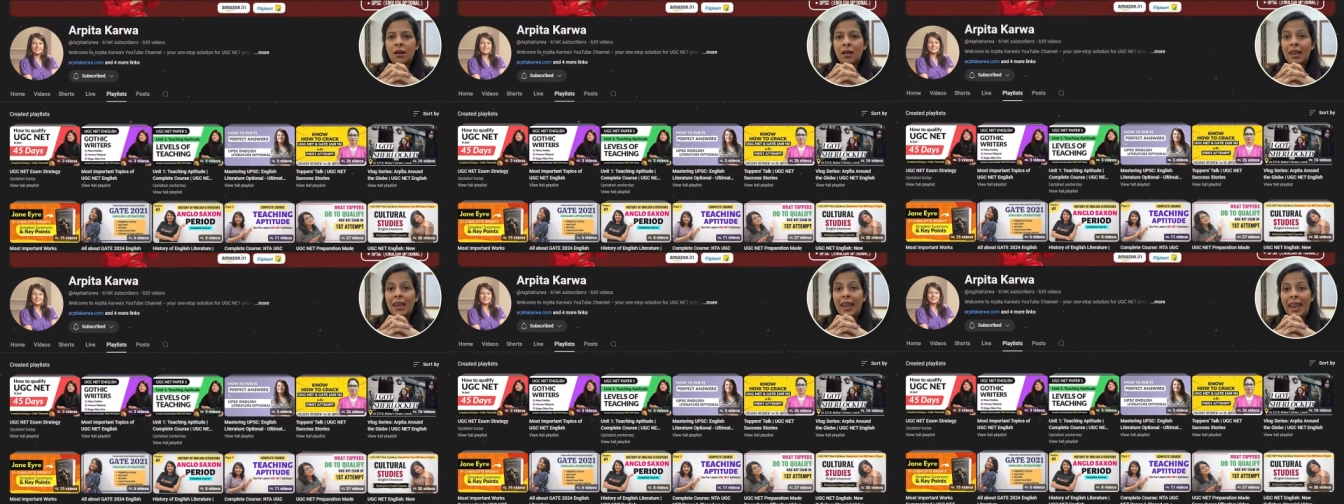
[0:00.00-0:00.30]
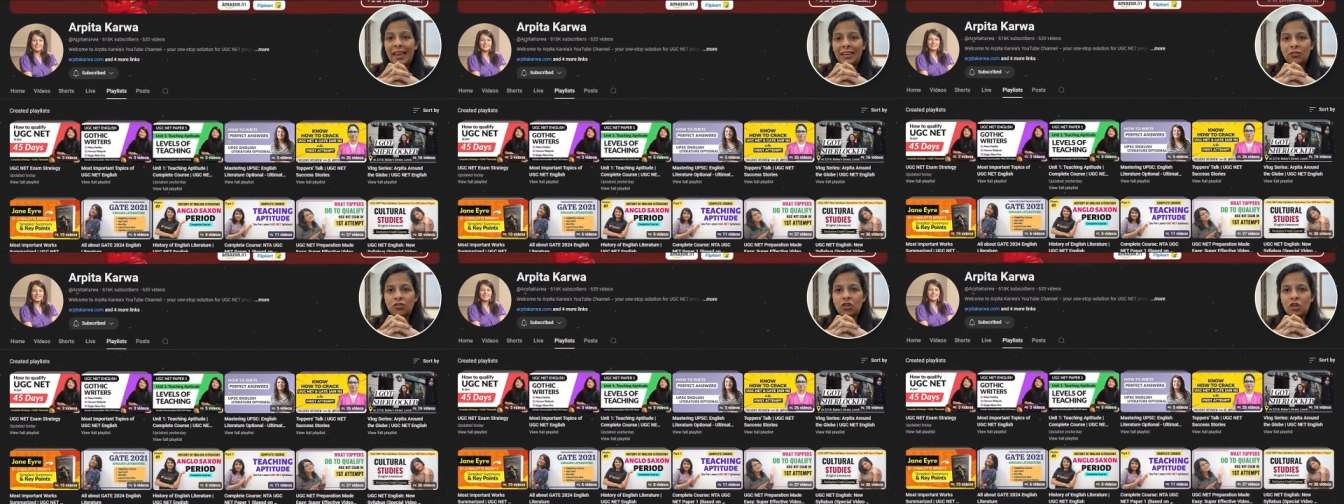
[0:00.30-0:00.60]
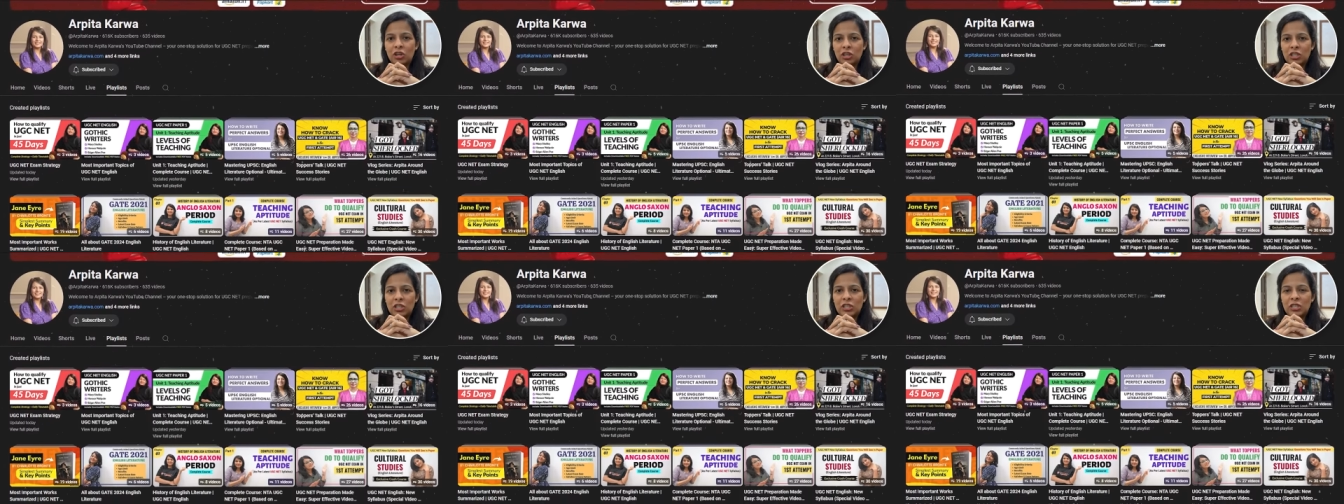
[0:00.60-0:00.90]

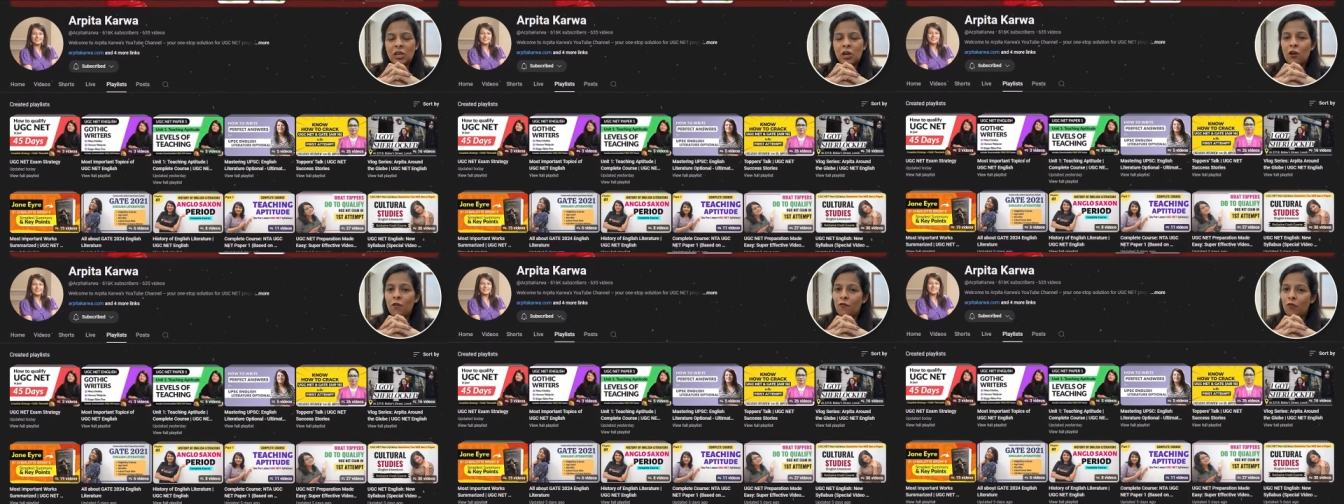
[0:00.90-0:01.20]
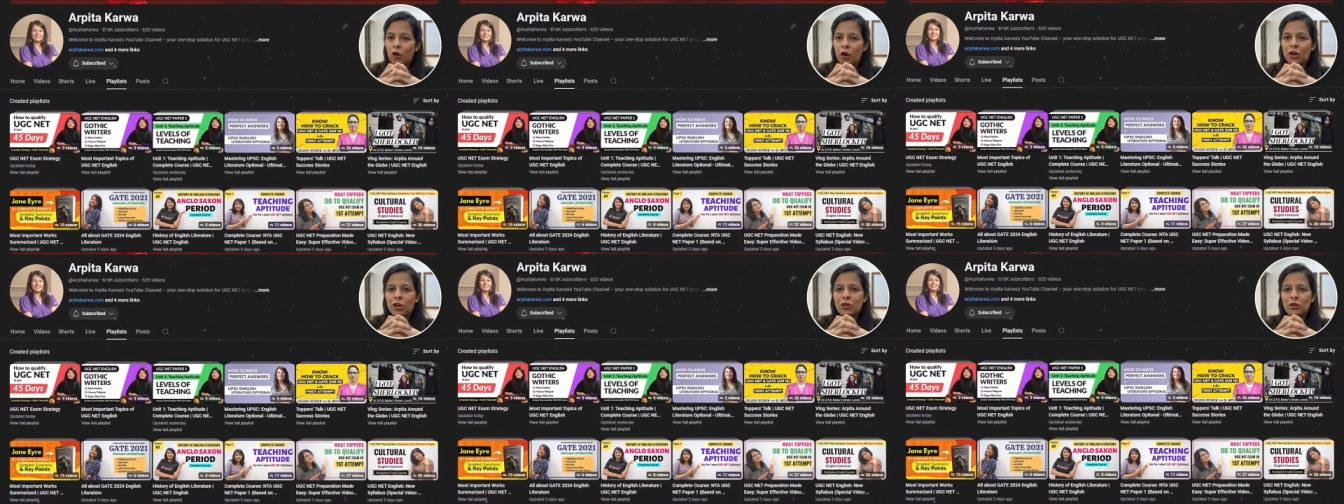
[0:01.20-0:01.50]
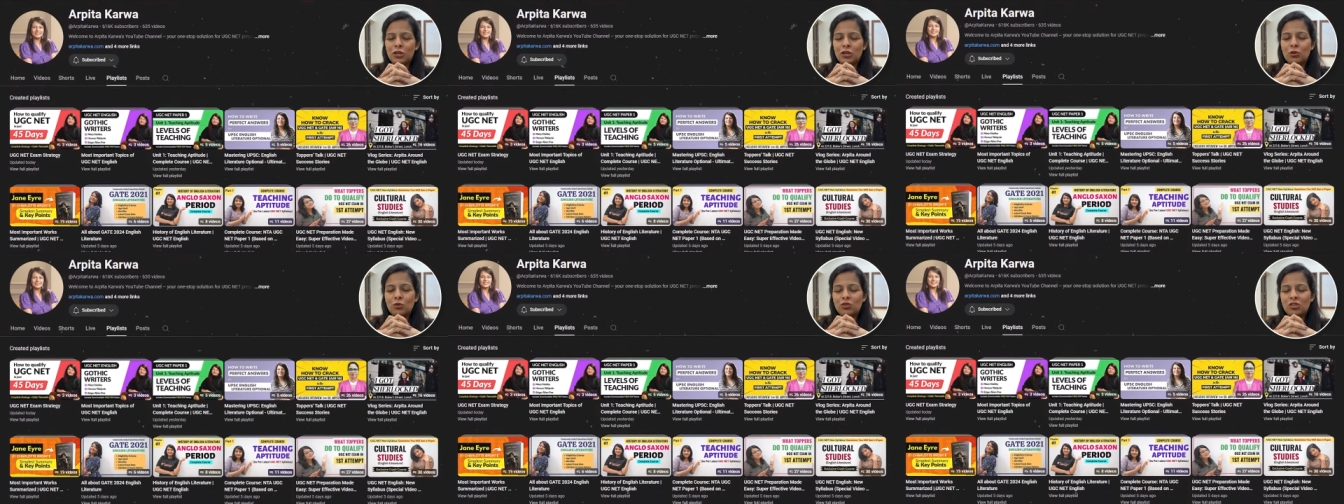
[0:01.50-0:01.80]
lectures for
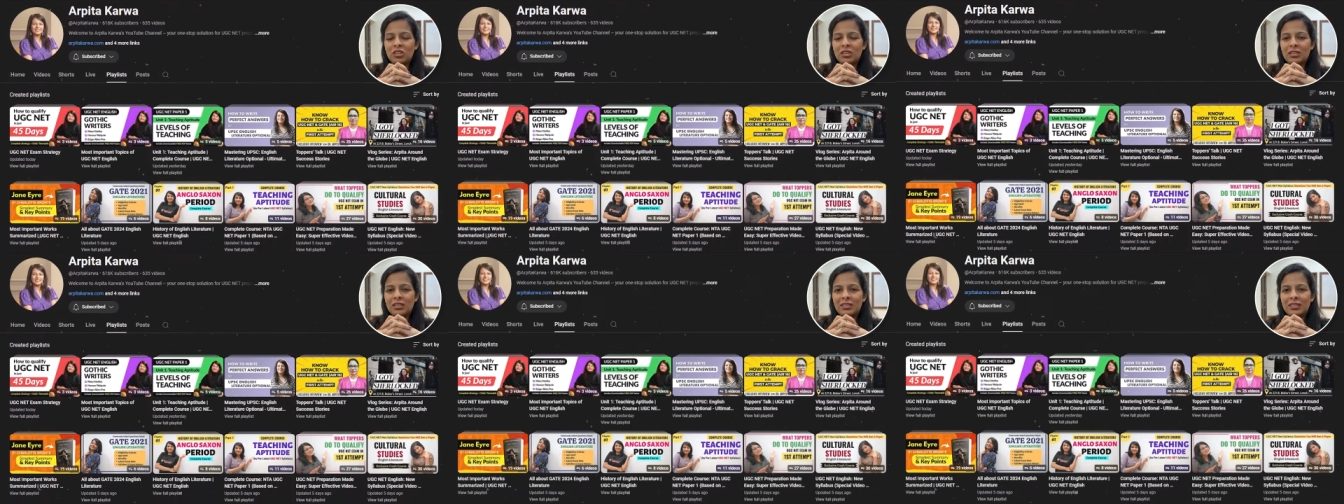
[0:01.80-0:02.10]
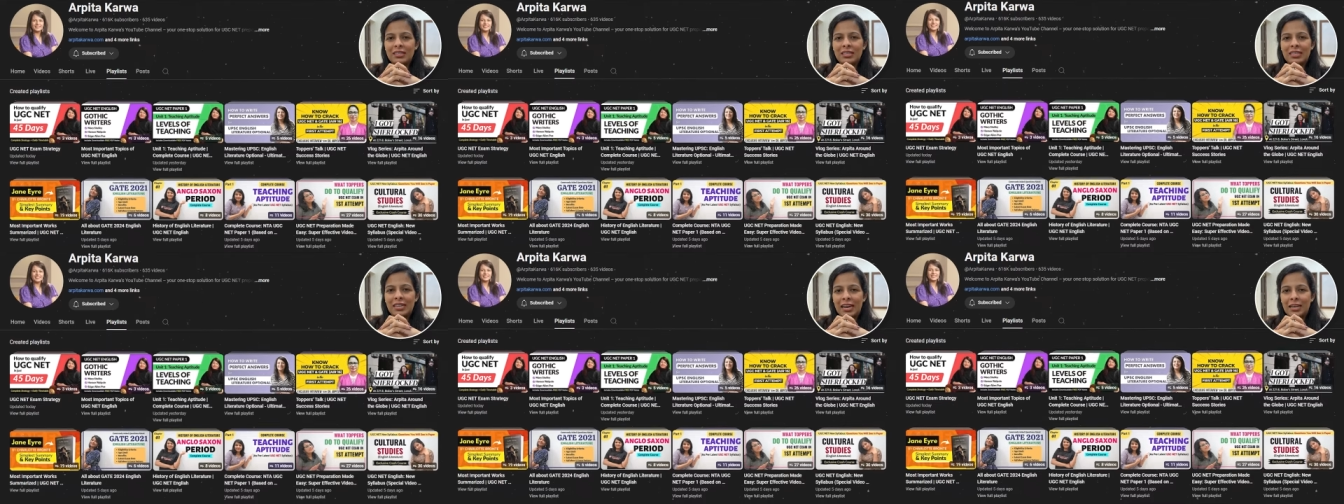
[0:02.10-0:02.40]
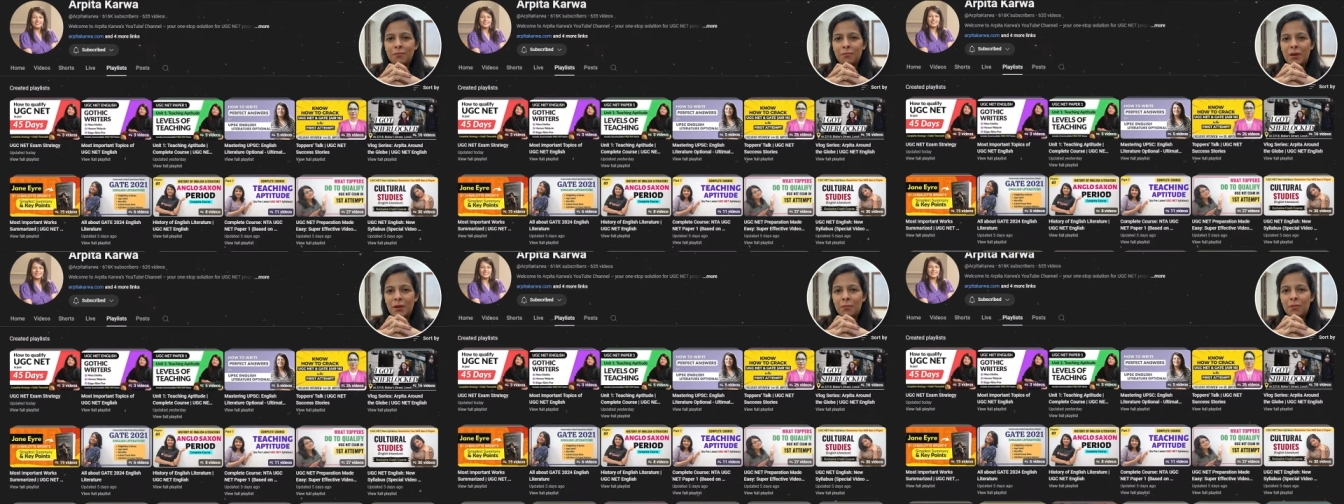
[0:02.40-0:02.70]
NET
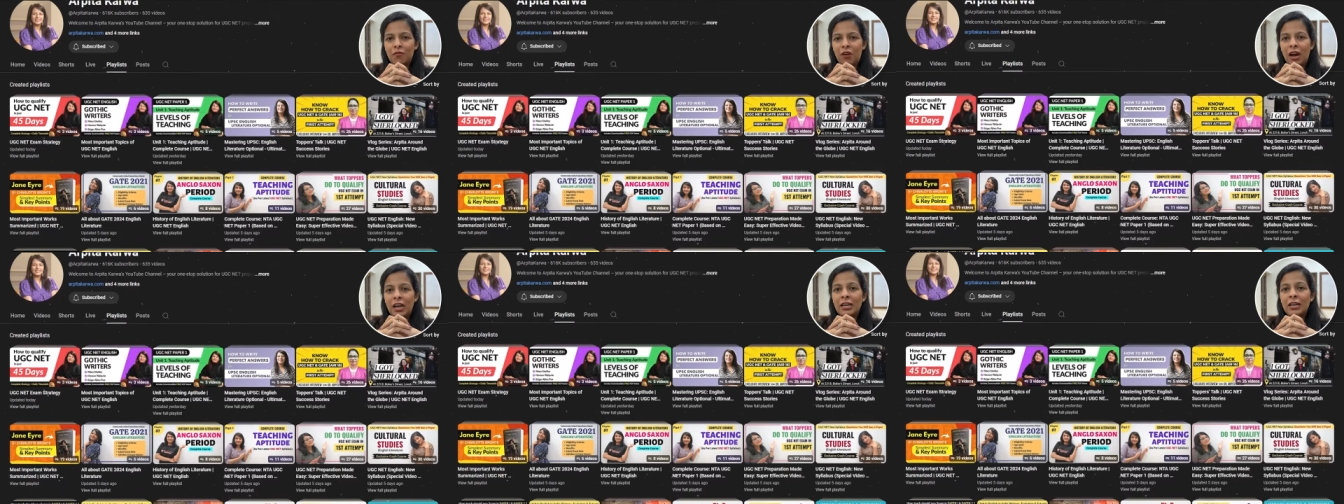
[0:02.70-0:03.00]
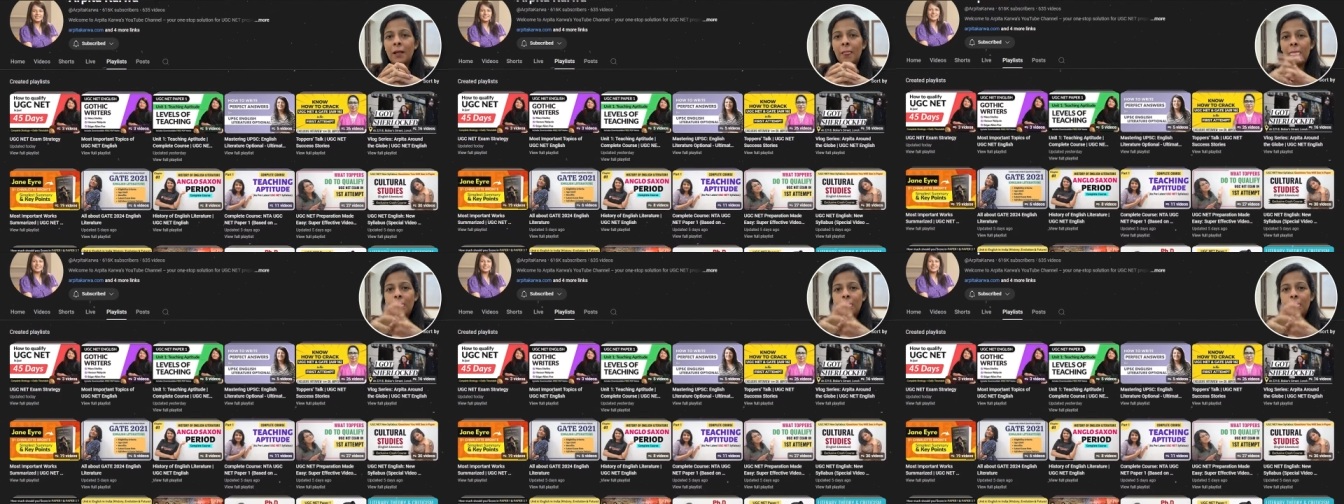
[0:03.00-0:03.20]
paper 1.